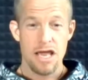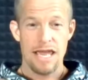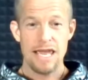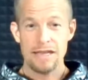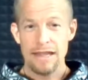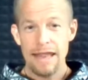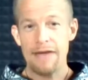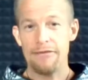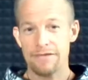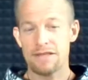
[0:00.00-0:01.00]
he
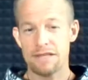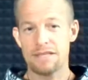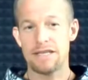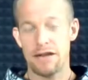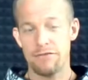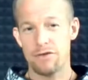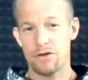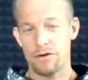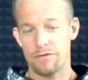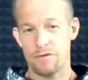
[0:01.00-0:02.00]
left the Stanford
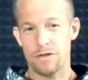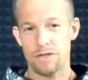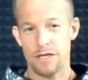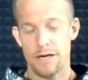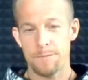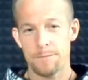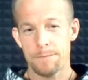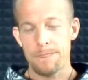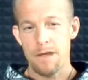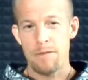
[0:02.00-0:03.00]
University
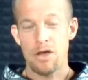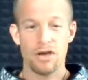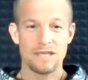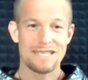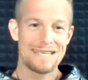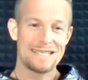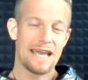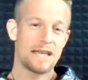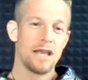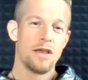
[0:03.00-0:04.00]
because he
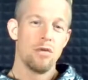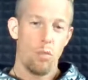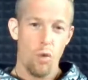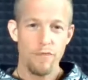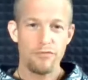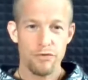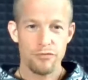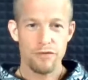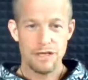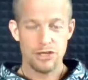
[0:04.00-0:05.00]
said what the
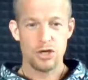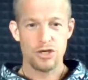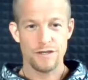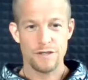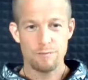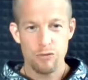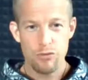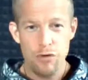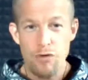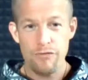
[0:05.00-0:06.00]
research has
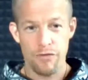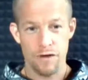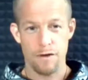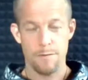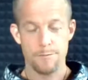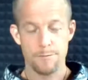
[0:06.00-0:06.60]
proven